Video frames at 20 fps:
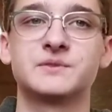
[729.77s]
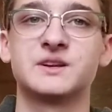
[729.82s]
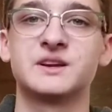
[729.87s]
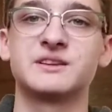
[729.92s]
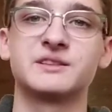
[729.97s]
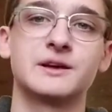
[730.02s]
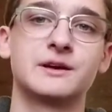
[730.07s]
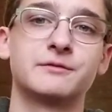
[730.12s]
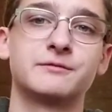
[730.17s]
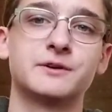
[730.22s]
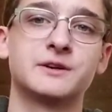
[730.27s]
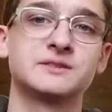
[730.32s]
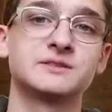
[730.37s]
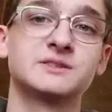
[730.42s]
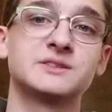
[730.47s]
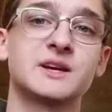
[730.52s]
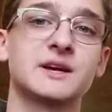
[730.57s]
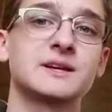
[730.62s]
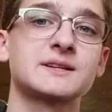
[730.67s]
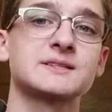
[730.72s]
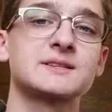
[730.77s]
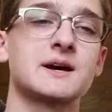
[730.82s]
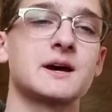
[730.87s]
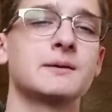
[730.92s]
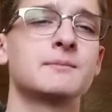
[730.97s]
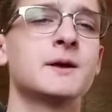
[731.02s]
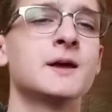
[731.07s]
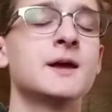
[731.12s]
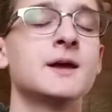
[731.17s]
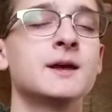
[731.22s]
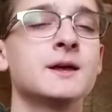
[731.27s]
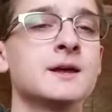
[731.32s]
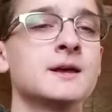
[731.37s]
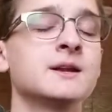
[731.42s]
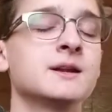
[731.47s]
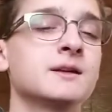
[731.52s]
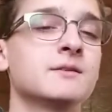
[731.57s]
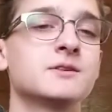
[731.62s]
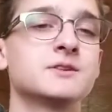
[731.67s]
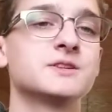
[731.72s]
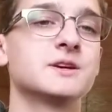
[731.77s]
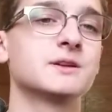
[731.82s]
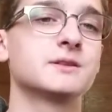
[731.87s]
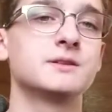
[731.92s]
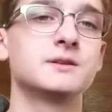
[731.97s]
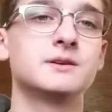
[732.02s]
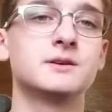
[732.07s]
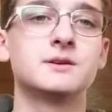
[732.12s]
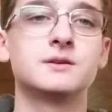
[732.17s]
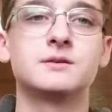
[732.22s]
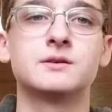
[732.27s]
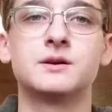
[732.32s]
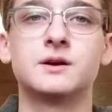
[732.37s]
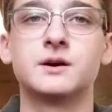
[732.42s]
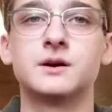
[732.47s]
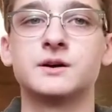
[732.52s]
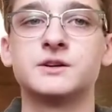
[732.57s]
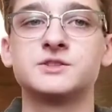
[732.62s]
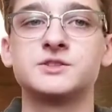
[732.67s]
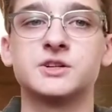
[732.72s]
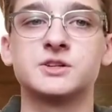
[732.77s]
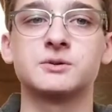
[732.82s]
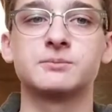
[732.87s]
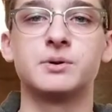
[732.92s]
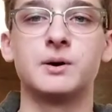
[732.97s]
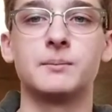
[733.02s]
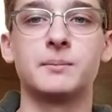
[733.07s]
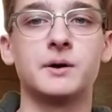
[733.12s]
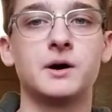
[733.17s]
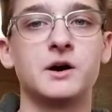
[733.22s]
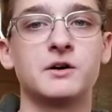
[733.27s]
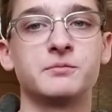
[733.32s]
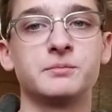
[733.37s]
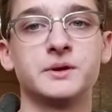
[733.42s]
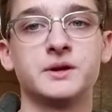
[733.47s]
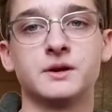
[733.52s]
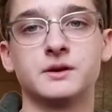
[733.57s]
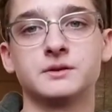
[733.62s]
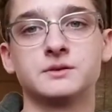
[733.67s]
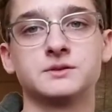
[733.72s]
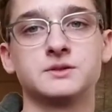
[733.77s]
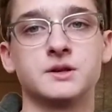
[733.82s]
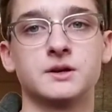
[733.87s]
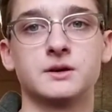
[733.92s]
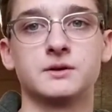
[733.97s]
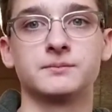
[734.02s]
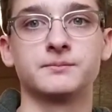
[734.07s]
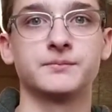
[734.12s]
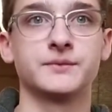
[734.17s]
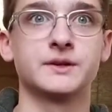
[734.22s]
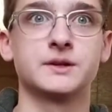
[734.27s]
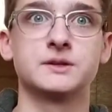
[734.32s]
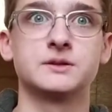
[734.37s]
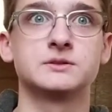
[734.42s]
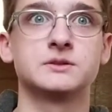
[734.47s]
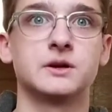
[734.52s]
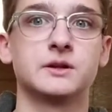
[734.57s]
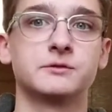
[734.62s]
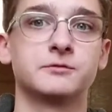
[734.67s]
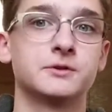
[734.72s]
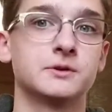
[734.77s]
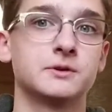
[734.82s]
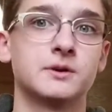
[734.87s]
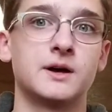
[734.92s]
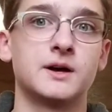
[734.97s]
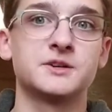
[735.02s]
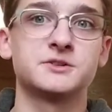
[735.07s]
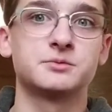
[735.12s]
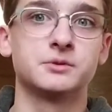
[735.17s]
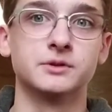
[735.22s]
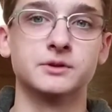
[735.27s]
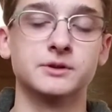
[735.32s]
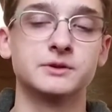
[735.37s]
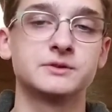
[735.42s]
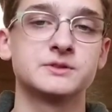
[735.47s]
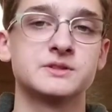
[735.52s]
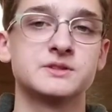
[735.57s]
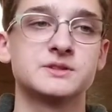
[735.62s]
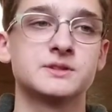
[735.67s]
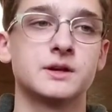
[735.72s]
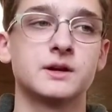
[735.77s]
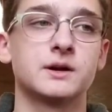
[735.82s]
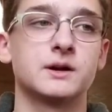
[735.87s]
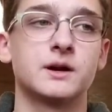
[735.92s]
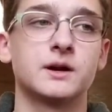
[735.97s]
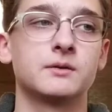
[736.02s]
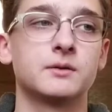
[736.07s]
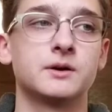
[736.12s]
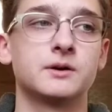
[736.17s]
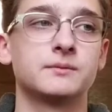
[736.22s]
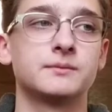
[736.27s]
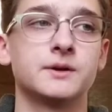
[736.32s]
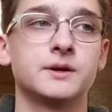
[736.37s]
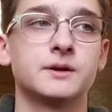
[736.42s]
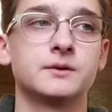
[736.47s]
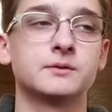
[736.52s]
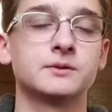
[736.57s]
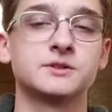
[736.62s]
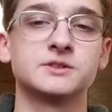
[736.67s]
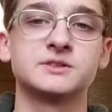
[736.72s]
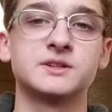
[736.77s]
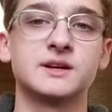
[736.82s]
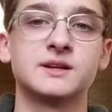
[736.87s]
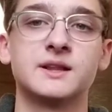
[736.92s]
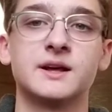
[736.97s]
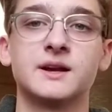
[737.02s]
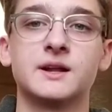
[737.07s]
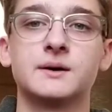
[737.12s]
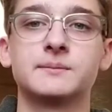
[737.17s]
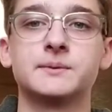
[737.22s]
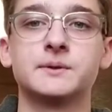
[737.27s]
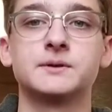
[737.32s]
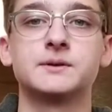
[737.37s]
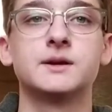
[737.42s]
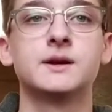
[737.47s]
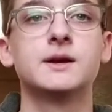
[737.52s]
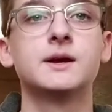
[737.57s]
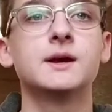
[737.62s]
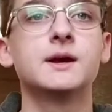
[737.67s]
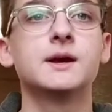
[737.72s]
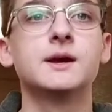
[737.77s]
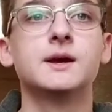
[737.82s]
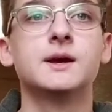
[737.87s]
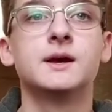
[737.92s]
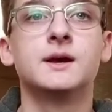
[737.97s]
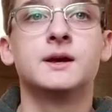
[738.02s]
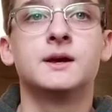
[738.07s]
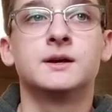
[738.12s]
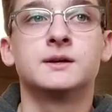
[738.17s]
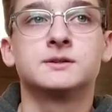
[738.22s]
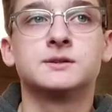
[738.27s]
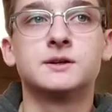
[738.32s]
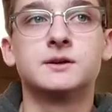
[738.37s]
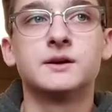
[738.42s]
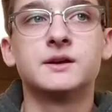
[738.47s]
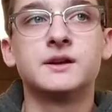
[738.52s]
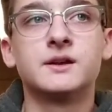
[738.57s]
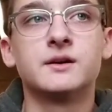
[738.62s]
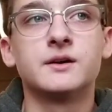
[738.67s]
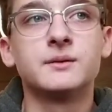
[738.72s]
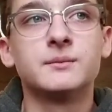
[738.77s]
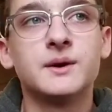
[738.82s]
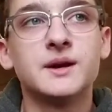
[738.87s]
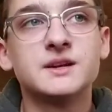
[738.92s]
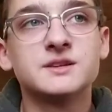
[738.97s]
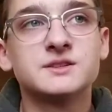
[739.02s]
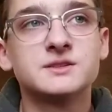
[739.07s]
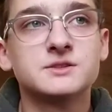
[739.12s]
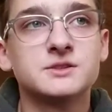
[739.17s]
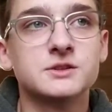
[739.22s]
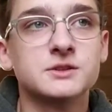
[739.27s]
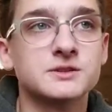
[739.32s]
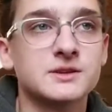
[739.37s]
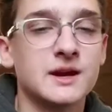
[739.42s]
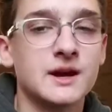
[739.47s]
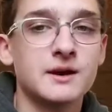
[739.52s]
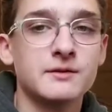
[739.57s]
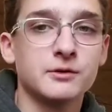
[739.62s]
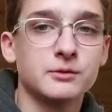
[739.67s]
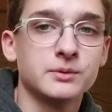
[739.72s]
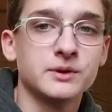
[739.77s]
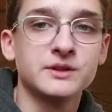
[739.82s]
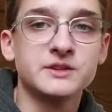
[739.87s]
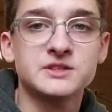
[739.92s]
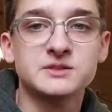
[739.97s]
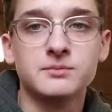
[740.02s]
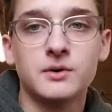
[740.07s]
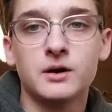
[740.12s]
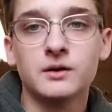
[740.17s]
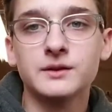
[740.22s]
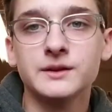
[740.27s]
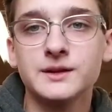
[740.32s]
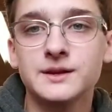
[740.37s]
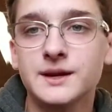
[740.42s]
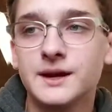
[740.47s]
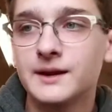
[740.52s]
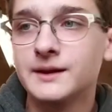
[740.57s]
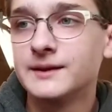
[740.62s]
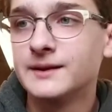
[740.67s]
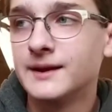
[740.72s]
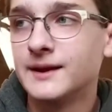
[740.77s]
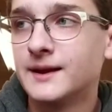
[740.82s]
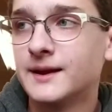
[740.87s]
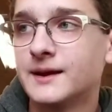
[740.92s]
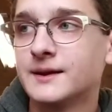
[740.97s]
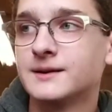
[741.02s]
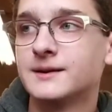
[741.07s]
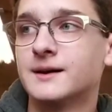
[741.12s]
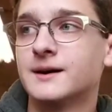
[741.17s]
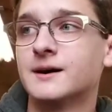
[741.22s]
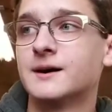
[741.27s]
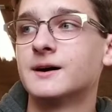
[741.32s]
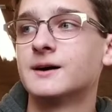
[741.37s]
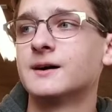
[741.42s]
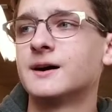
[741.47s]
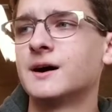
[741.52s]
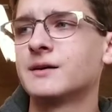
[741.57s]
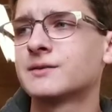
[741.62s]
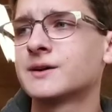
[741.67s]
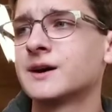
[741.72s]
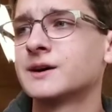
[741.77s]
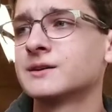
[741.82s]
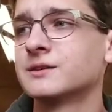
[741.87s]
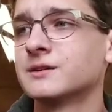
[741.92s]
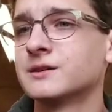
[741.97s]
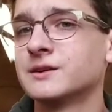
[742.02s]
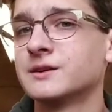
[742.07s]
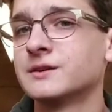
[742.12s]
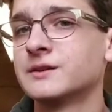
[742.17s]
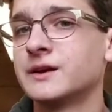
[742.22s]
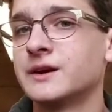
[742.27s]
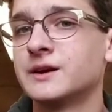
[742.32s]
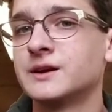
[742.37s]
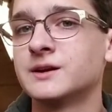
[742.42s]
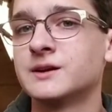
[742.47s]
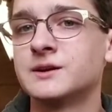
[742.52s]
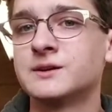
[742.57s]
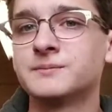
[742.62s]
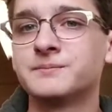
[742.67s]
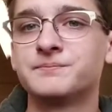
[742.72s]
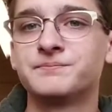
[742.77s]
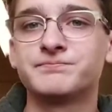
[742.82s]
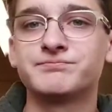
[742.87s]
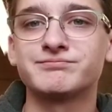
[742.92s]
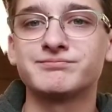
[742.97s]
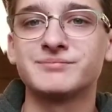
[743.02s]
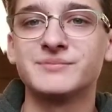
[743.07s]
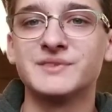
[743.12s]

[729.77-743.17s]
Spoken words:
get that fixed the second time, he didn't even take the injector pump off because, you know, he saw the fuel lines were loose and said, all right, well, you know, we'll just tighten that up. And so, you know, it may just have a really small leak on it. And I've kind of learned that, you know,